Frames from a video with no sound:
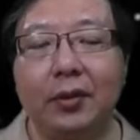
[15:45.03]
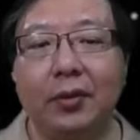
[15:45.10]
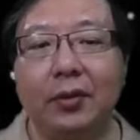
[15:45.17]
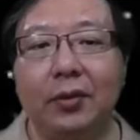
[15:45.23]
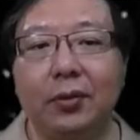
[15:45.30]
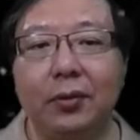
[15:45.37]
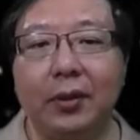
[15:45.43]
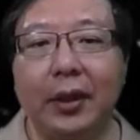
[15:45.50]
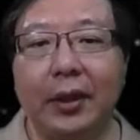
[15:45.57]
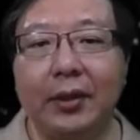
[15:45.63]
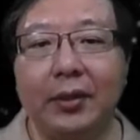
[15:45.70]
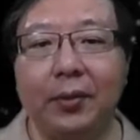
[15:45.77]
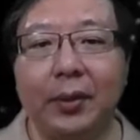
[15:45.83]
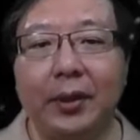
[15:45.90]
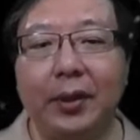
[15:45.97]
to
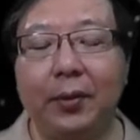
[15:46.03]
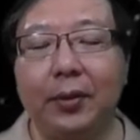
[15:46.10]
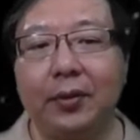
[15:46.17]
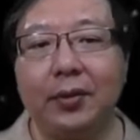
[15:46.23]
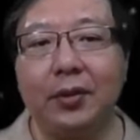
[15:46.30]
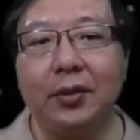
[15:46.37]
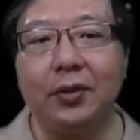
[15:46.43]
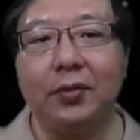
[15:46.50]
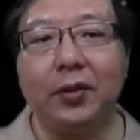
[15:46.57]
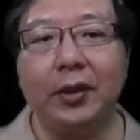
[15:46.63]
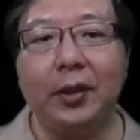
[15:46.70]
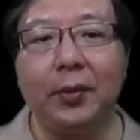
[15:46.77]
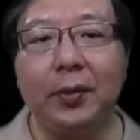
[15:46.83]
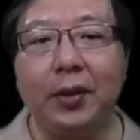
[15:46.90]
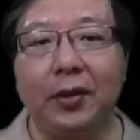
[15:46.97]
enter what they want to search for,
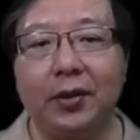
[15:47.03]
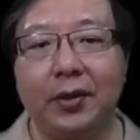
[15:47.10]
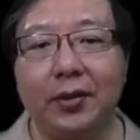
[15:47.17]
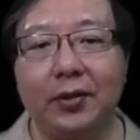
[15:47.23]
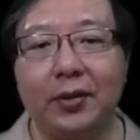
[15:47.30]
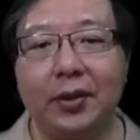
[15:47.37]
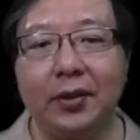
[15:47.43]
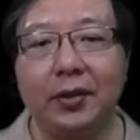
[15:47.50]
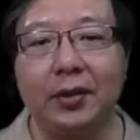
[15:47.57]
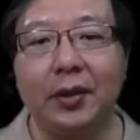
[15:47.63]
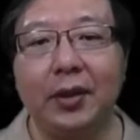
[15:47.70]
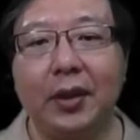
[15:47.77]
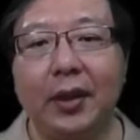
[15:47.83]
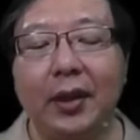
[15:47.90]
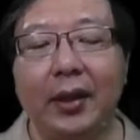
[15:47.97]
then we call the search.
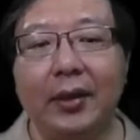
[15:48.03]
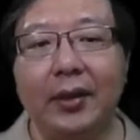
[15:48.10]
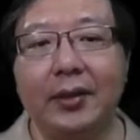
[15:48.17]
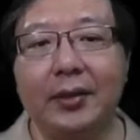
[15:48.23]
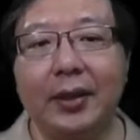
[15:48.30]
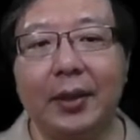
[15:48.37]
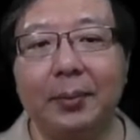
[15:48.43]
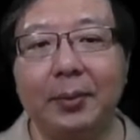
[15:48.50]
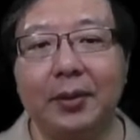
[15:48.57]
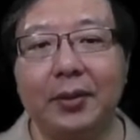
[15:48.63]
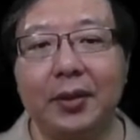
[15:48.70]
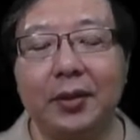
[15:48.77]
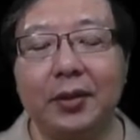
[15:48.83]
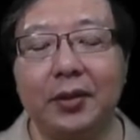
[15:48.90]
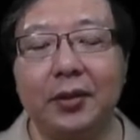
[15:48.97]
And this time the
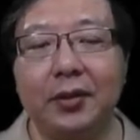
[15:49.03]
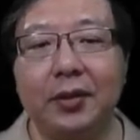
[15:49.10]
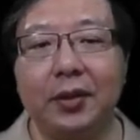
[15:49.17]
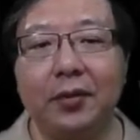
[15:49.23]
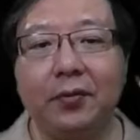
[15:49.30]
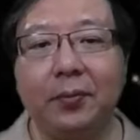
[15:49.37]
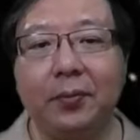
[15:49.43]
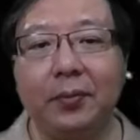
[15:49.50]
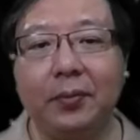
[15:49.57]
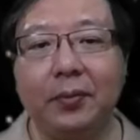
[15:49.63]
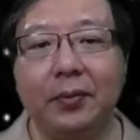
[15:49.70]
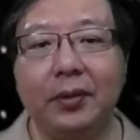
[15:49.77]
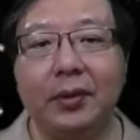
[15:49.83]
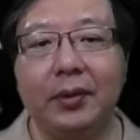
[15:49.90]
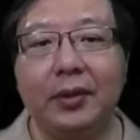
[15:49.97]
search, instead of
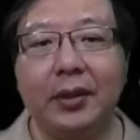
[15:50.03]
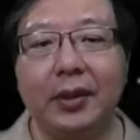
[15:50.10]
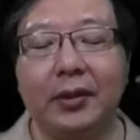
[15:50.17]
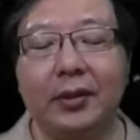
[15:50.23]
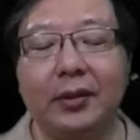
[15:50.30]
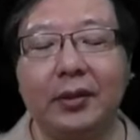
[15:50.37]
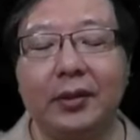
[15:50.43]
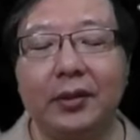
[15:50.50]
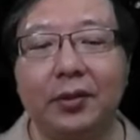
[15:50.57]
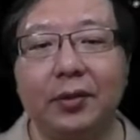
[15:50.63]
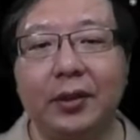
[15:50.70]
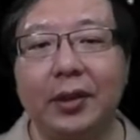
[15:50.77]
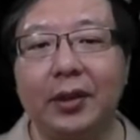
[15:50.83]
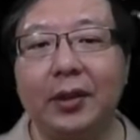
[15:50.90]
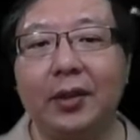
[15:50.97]
you
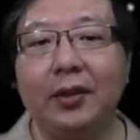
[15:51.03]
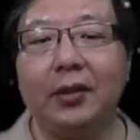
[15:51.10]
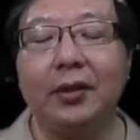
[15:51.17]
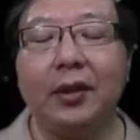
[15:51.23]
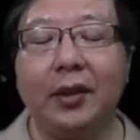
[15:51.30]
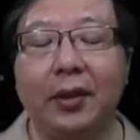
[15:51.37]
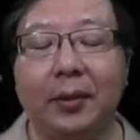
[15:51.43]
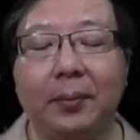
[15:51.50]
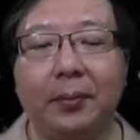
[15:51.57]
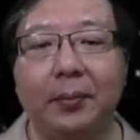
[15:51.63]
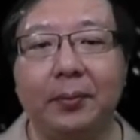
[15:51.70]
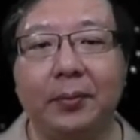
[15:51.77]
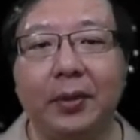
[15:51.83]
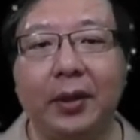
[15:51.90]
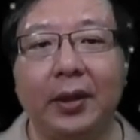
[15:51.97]
tell it
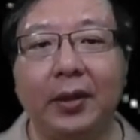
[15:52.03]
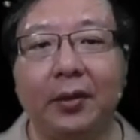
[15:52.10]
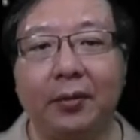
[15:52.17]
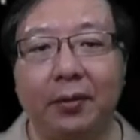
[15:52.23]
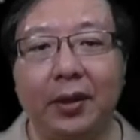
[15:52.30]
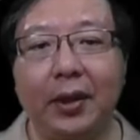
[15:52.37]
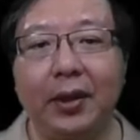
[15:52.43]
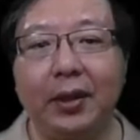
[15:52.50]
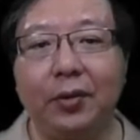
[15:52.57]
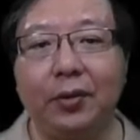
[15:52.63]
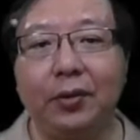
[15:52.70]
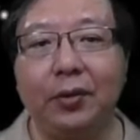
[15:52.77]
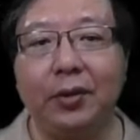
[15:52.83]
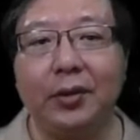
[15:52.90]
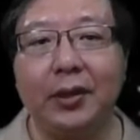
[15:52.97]
an array,
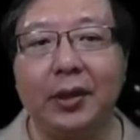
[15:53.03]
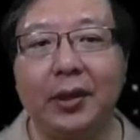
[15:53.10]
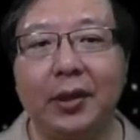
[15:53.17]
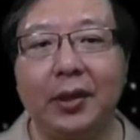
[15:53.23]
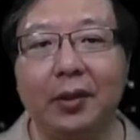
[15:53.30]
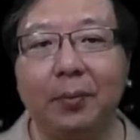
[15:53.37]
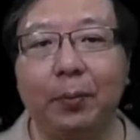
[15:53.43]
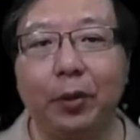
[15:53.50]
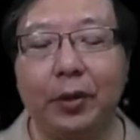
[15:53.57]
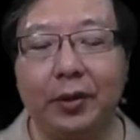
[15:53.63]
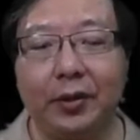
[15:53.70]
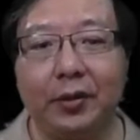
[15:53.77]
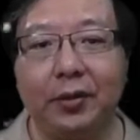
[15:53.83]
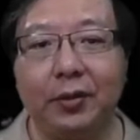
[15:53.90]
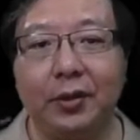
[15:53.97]
you're telling it
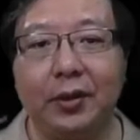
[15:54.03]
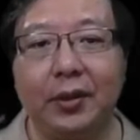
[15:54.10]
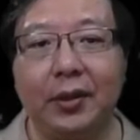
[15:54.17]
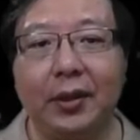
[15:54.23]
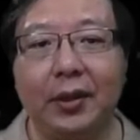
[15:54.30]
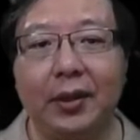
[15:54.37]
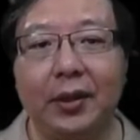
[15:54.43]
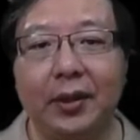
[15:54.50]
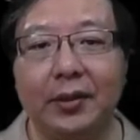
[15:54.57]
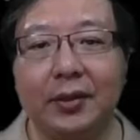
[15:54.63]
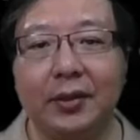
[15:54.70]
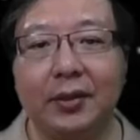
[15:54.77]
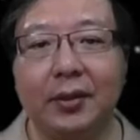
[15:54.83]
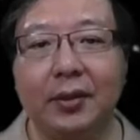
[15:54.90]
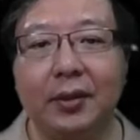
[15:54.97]
pointer to the linked
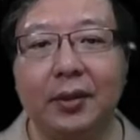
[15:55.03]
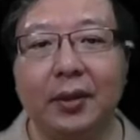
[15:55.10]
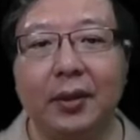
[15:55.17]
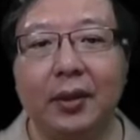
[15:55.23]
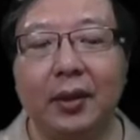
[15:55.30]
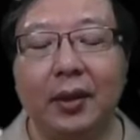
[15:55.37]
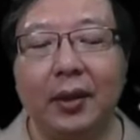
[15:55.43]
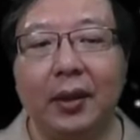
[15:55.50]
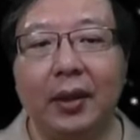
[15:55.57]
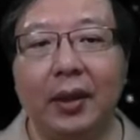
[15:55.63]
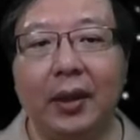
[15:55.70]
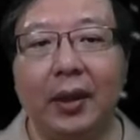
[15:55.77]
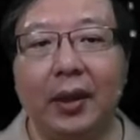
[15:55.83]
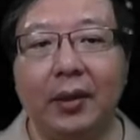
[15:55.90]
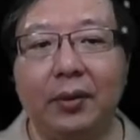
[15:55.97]
list.
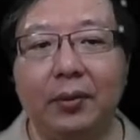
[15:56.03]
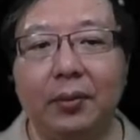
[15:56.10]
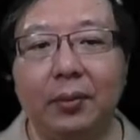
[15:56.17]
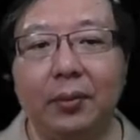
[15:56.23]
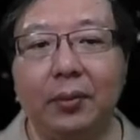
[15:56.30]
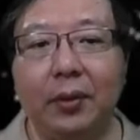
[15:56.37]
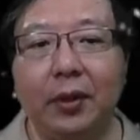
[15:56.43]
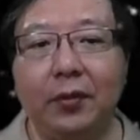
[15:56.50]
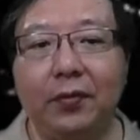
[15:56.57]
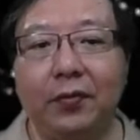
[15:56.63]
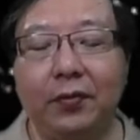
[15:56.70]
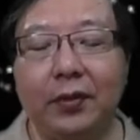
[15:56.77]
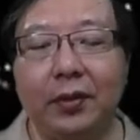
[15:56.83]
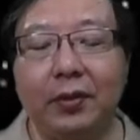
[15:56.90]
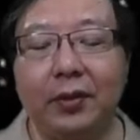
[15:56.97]
And
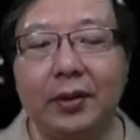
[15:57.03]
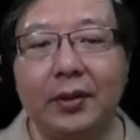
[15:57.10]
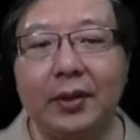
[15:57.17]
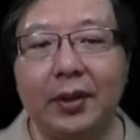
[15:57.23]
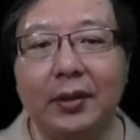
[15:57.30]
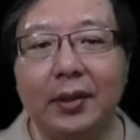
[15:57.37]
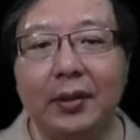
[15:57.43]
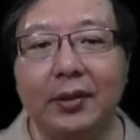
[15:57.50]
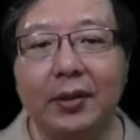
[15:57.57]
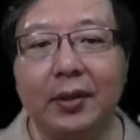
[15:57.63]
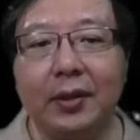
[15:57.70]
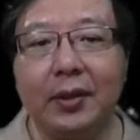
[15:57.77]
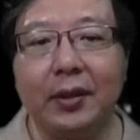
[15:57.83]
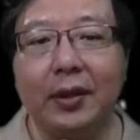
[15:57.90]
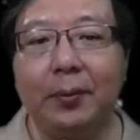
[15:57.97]
if the result is
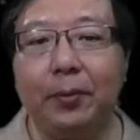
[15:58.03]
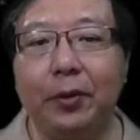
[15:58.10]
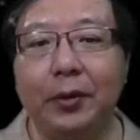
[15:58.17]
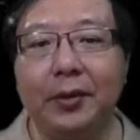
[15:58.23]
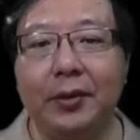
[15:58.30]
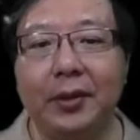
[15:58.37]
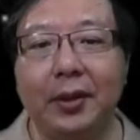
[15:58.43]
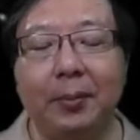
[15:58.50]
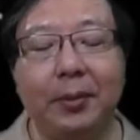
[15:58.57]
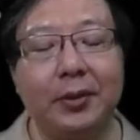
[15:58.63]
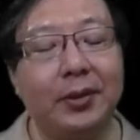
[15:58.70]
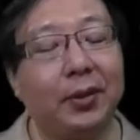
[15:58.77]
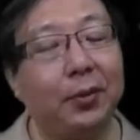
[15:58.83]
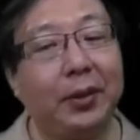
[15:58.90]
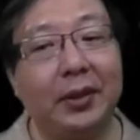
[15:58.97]
a null pointer, that
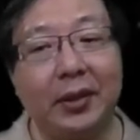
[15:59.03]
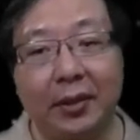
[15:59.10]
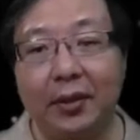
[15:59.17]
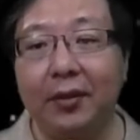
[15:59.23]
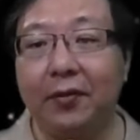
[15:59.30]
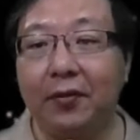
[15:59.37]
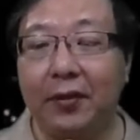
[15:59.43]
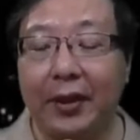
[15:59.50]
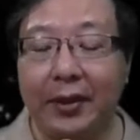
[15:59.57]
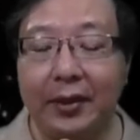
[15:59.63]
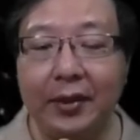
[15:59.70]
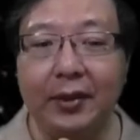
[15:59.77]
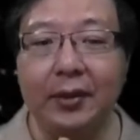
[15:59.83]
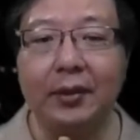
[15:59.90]
means that we did not find it.